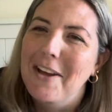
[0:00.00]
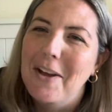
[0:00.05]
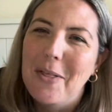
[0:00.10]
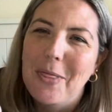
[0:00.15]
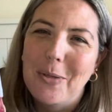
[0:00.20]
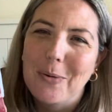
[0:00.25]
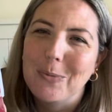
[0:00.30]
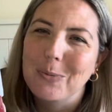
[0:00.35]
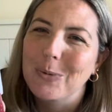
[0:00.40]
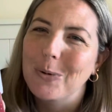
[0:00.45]

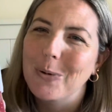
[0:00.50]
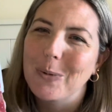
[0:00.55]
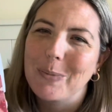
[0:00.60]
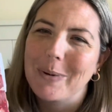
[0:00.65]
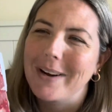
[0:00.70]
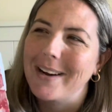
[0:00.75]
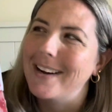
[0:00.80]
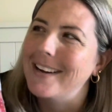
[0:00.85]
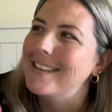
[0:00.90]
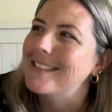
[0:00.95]
war
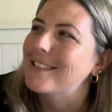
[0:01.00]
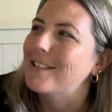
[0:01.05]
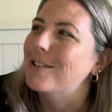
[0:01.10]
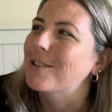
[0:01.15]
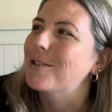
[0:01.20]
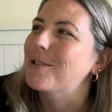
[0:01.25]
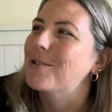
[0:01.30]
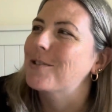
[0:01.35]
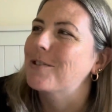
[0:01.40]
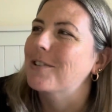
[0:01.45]
parts are
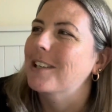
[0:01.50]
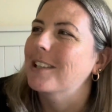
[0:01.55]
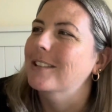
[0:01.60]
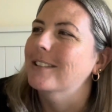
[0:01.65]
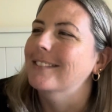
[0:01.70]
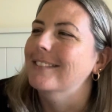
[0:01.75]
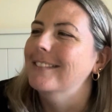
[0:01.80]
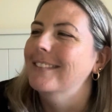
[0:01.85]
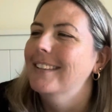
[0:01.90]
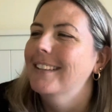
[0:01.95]
a
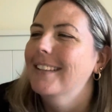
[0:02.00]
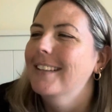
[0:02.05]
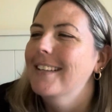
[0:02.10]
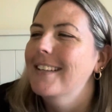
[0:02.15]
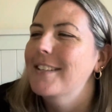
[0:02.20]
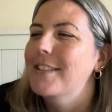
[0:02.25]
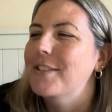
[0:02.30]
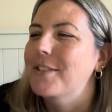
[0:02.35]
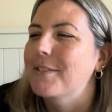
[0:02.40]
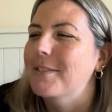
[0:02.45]
struggle
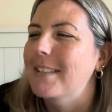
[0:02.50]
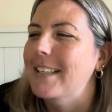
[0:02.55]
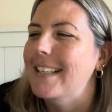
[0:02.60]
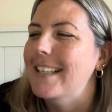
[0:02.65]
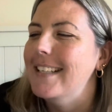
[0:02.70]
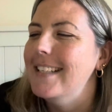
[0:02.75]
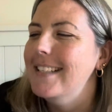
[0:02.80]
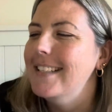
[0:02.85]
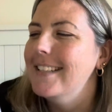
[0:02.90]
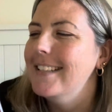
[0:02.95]
to
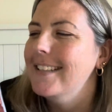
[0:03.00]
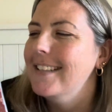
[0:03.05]
read,